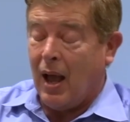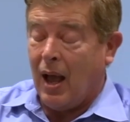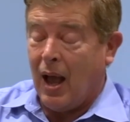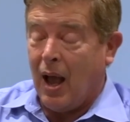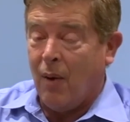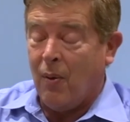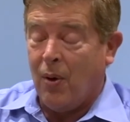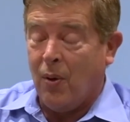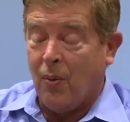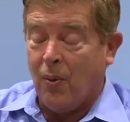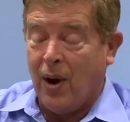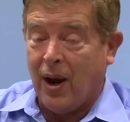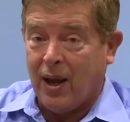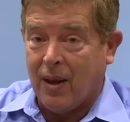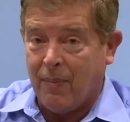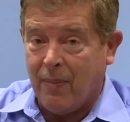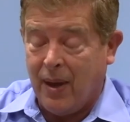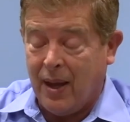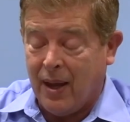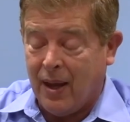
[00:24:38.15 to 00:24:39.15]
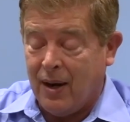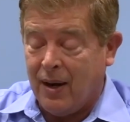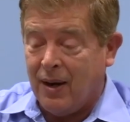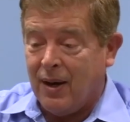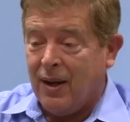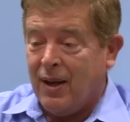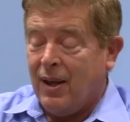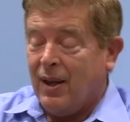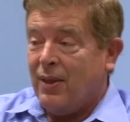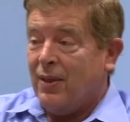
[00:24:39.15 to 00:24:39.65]
I would
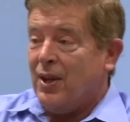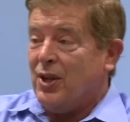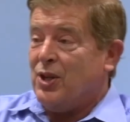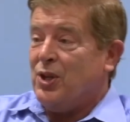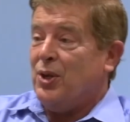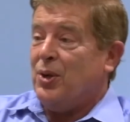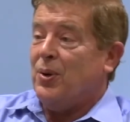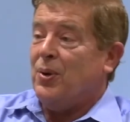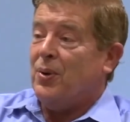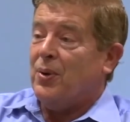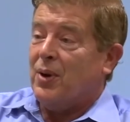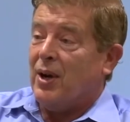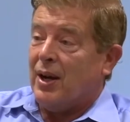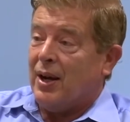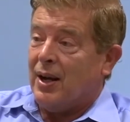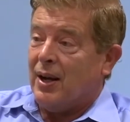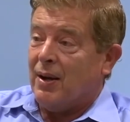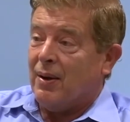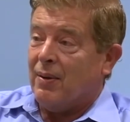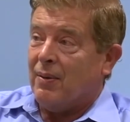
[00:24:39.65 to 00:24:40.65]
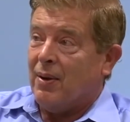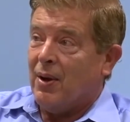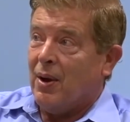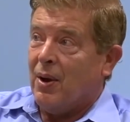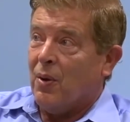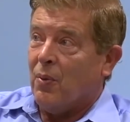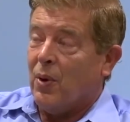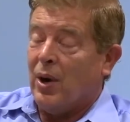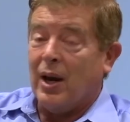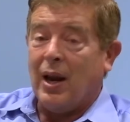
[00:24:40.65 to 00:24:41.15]
recommend that you
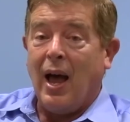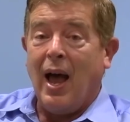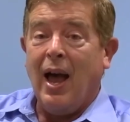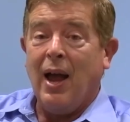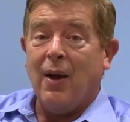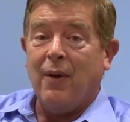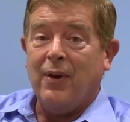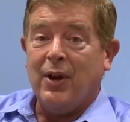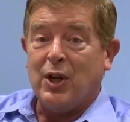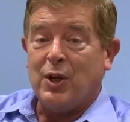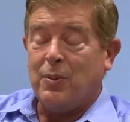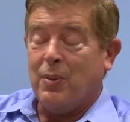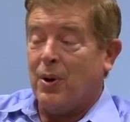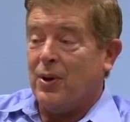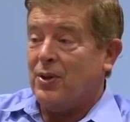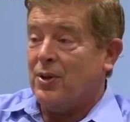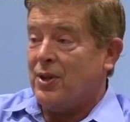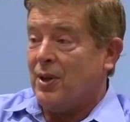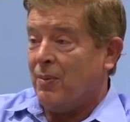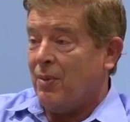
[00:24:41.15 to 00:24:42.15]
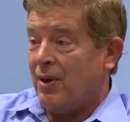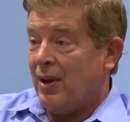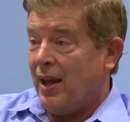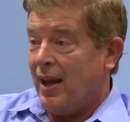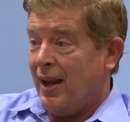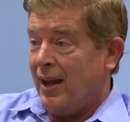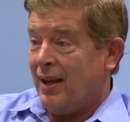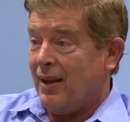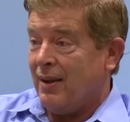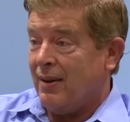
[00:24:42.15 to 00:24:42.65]
rely on the experience of someone
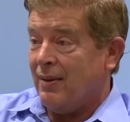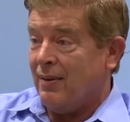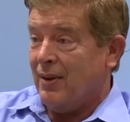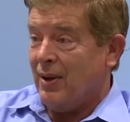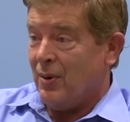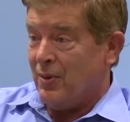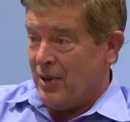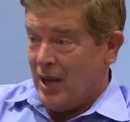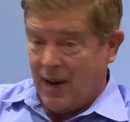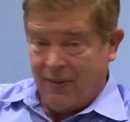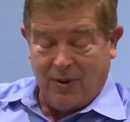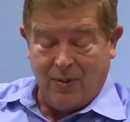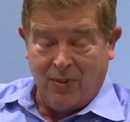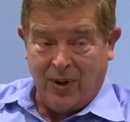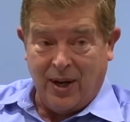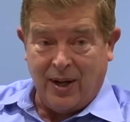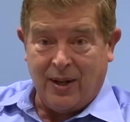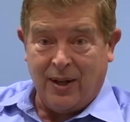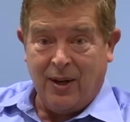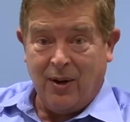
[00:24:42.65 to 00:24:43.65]
like, David Weekley